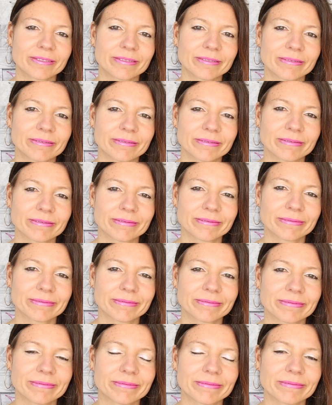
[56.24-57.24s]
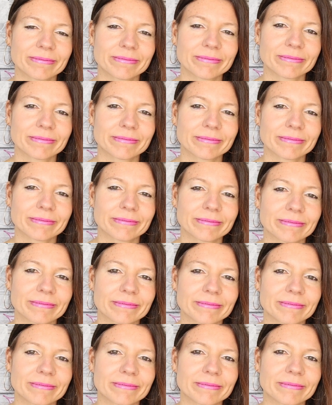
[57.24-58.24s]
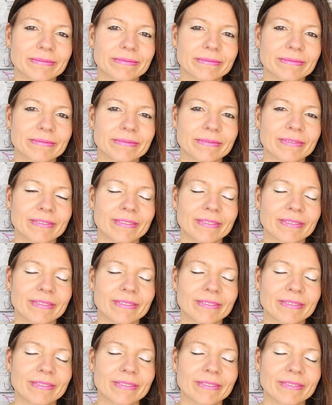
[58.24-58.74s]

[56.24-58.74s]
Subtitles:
(silence)